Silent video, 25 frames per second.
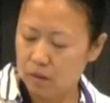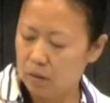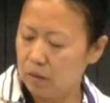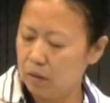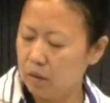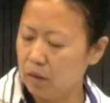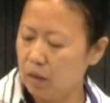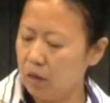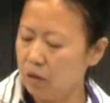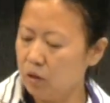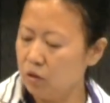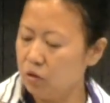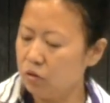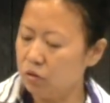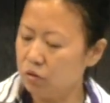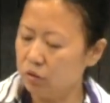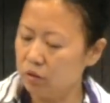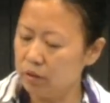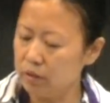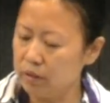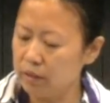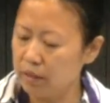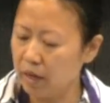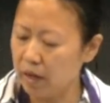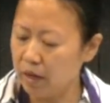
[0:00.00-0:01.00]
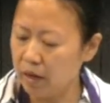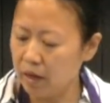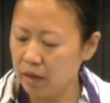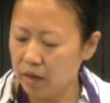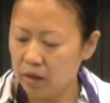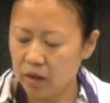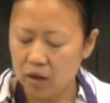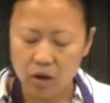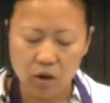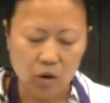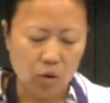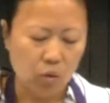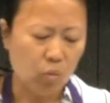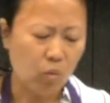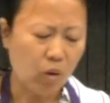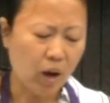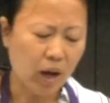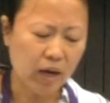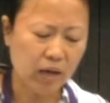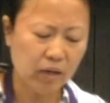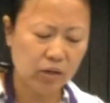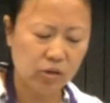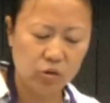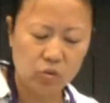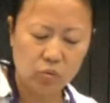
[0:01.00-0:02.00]
Now you're gonna say,
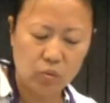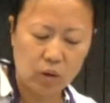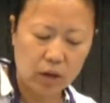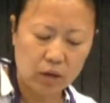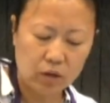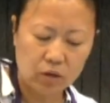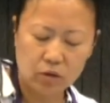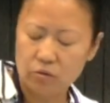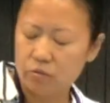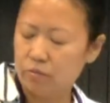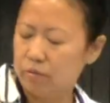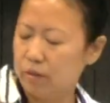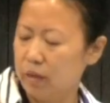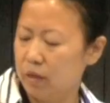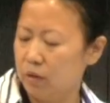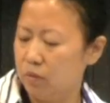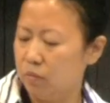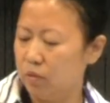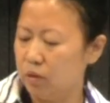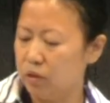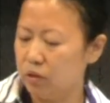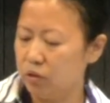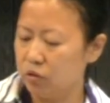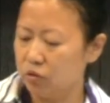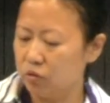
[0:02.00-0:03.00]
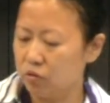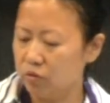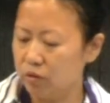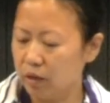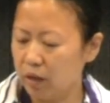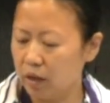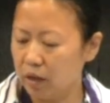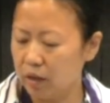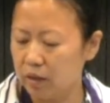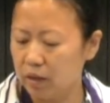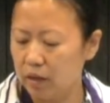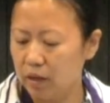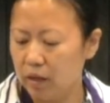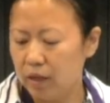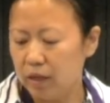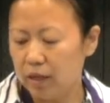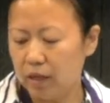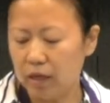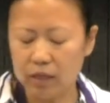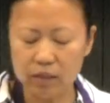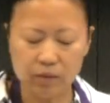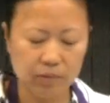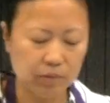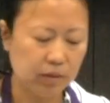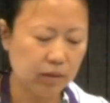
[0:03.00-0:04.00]
why is your water green? What is going on?
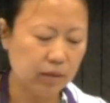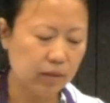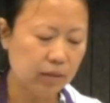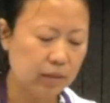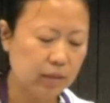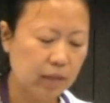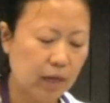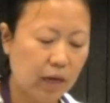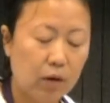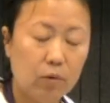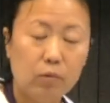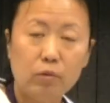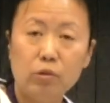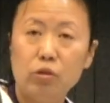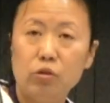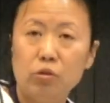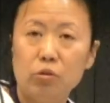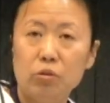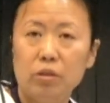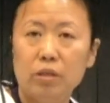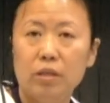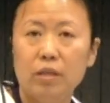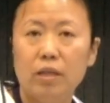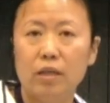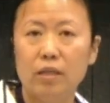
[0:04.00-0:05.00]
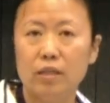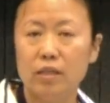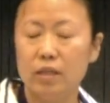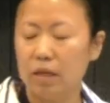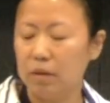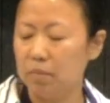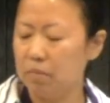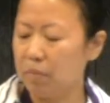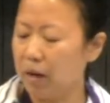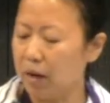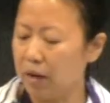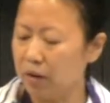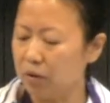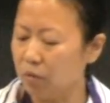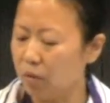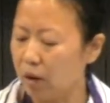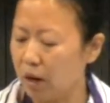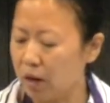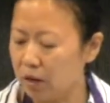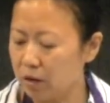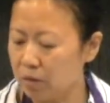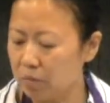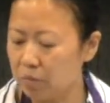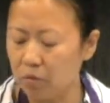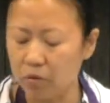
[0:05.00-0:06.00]
That's because I was using that same pot of
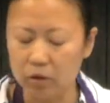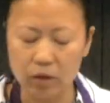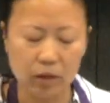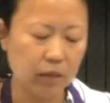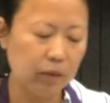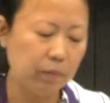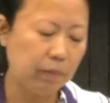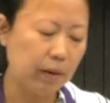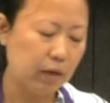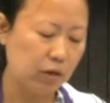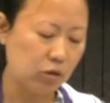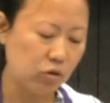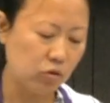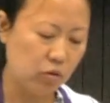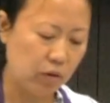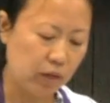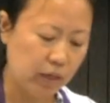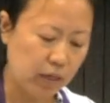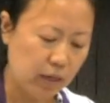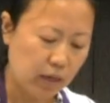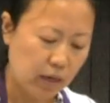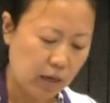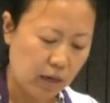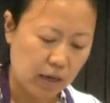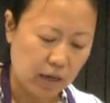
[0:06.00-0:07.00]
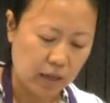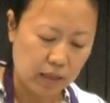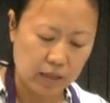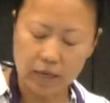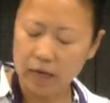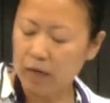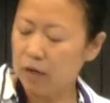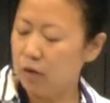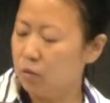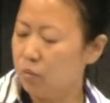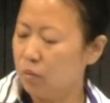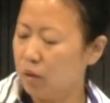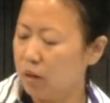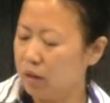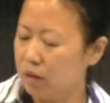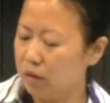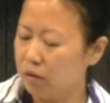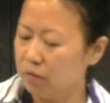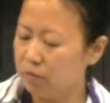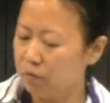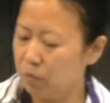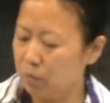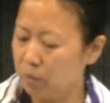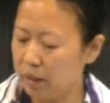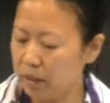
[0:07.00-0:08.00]
water boiling bok choy, and I didn't want
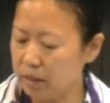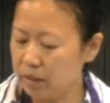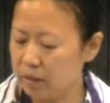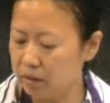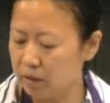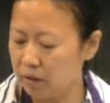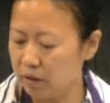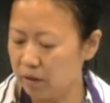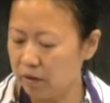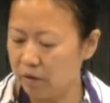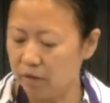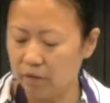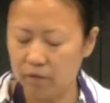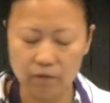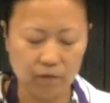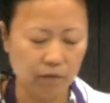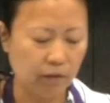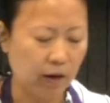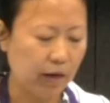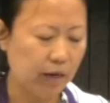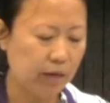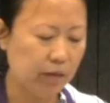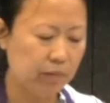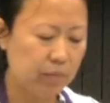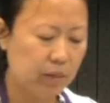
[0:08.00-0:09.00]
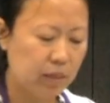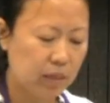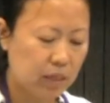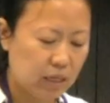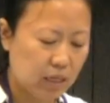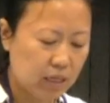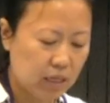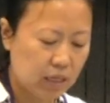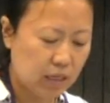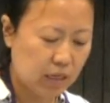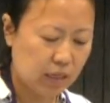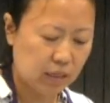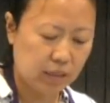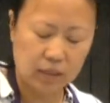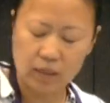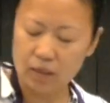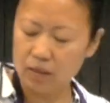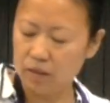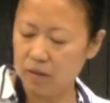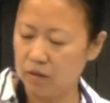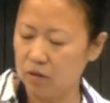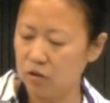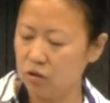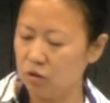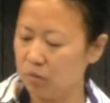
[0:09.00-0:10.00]
to waste the vitamin E that's in
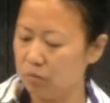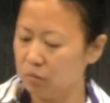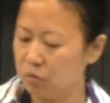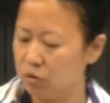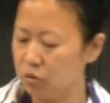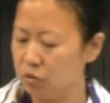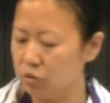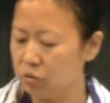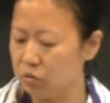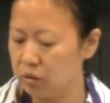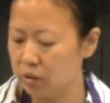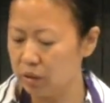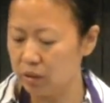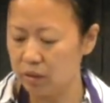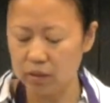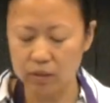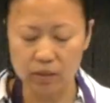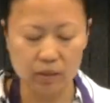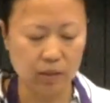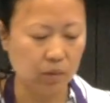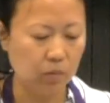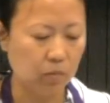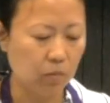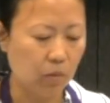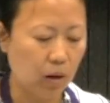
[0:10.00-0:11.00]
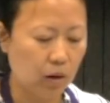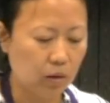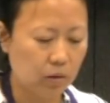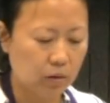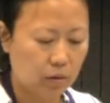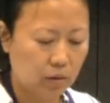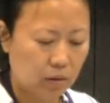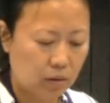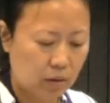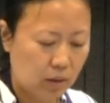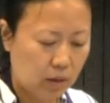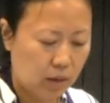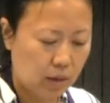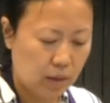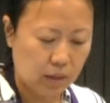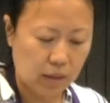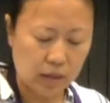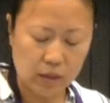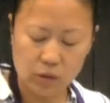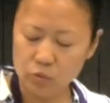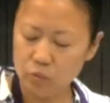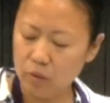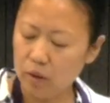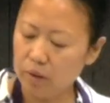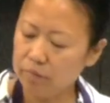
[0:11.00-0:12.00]
there, so I'm just using the same water.
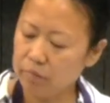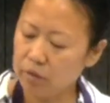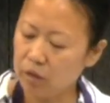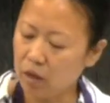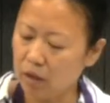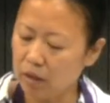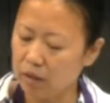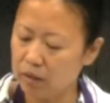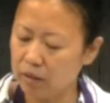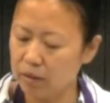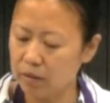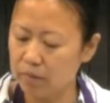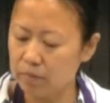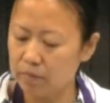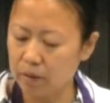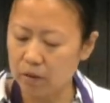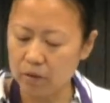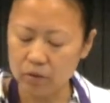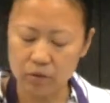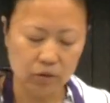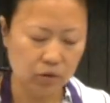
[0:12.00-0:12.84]
That's what I'm talking about.